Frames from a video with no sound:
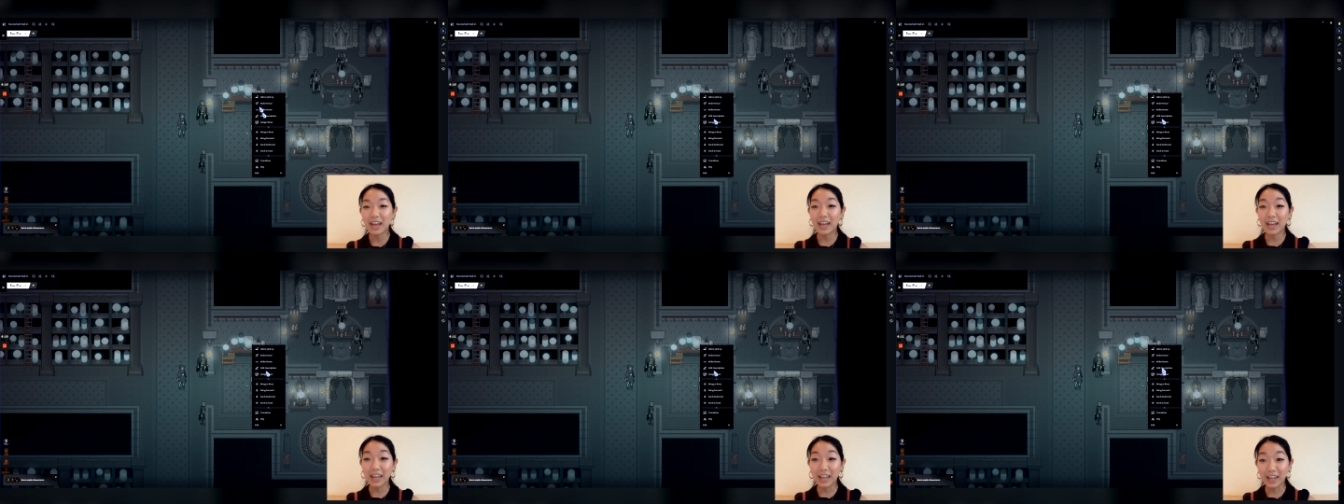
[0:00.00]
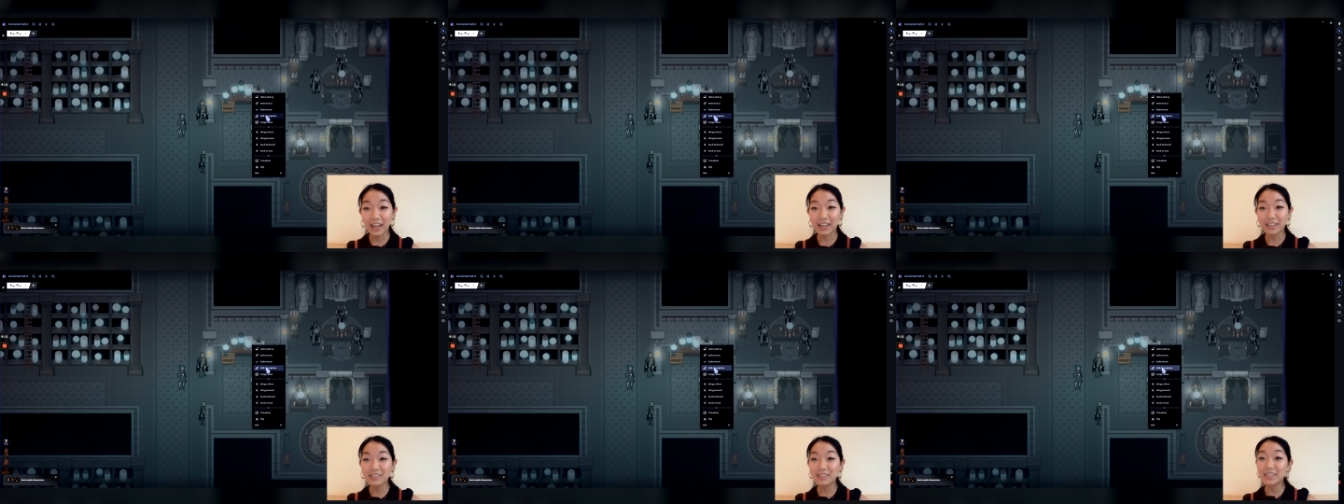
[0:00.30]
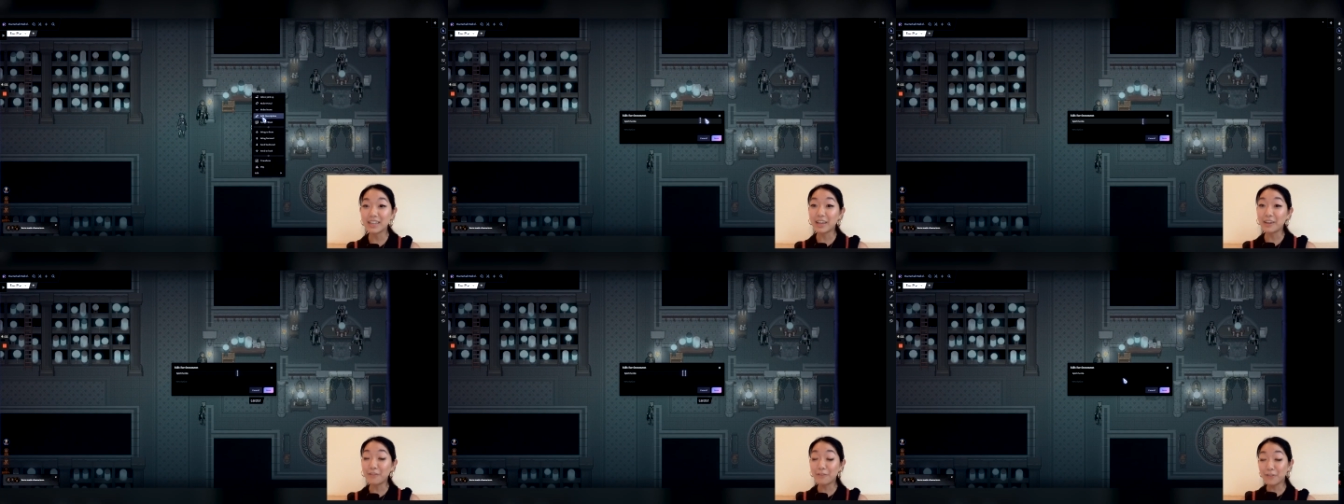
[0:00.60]
And
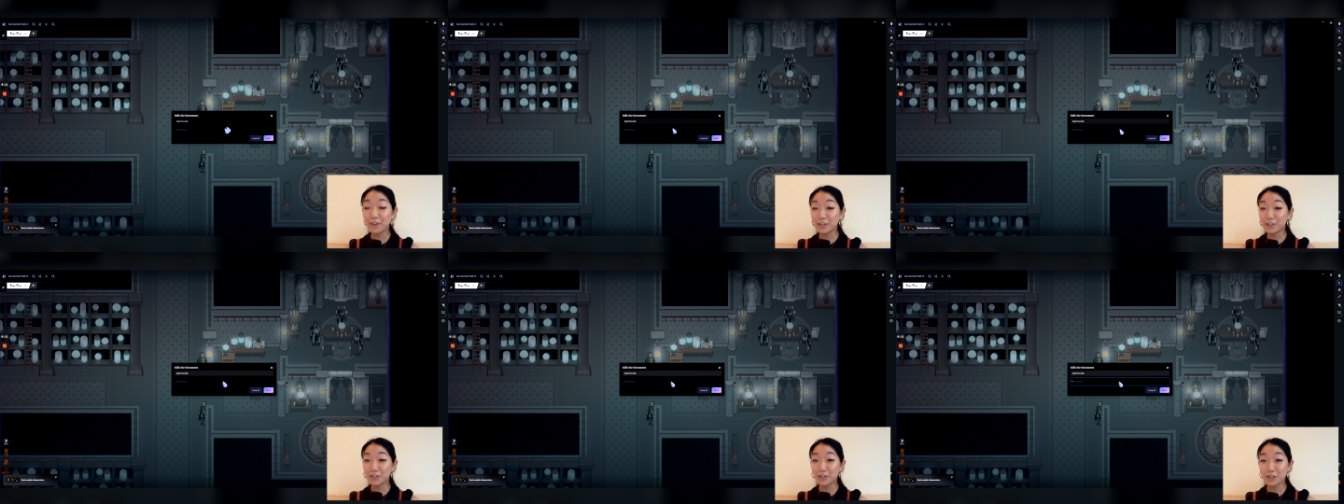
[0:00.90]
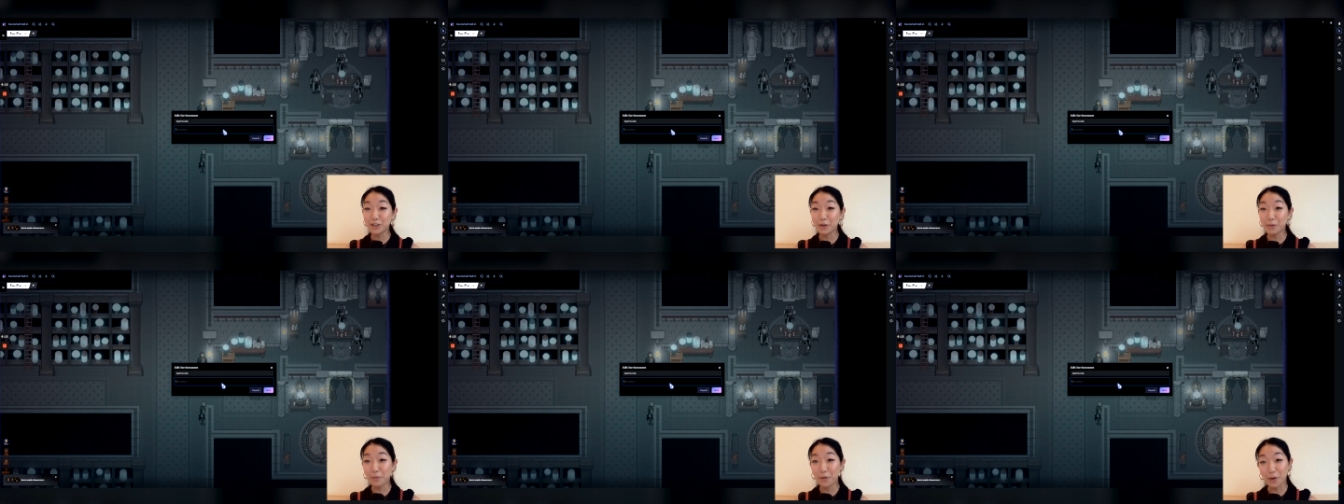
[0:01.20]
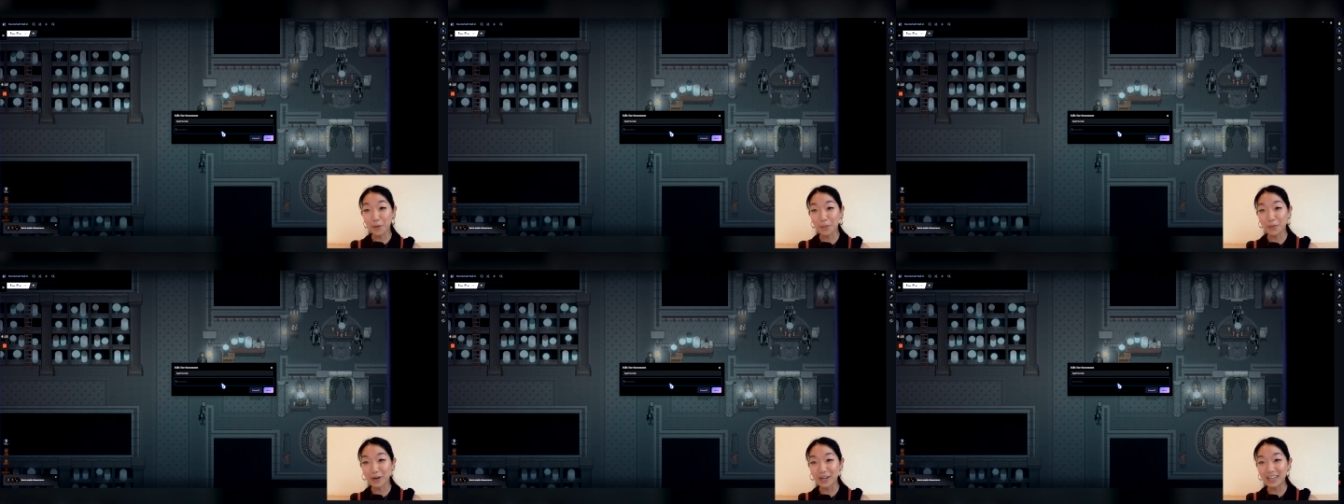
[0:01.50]
if fictionally
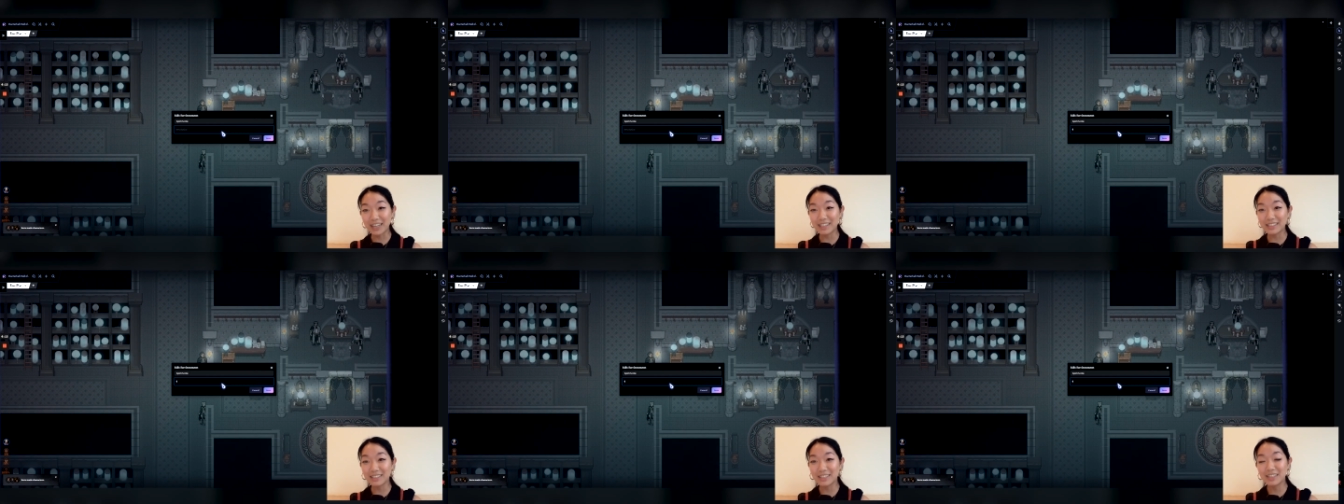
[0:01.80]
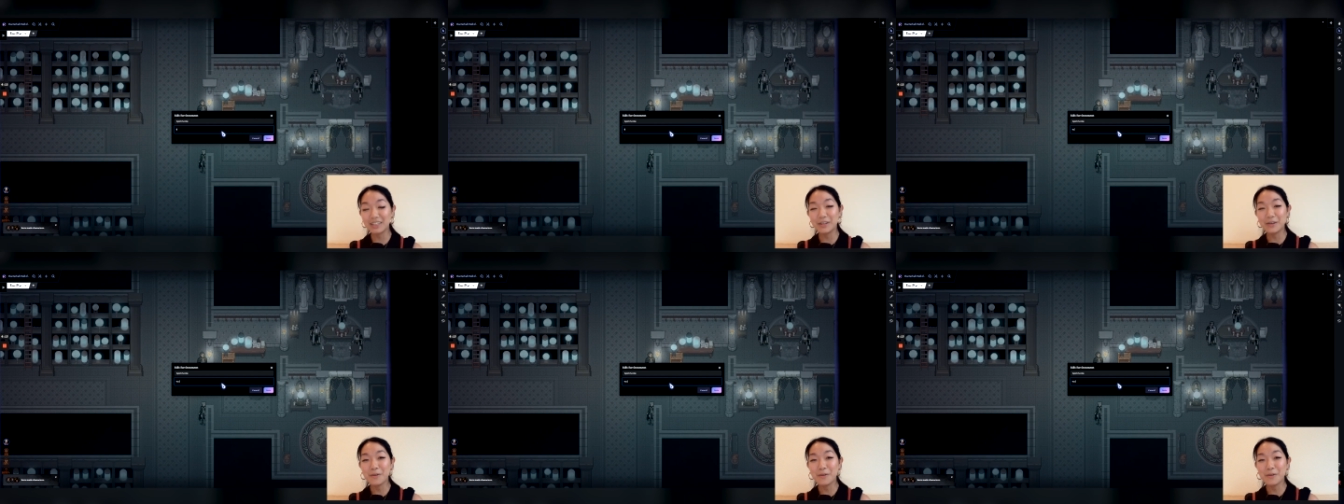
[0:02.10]
appropriate,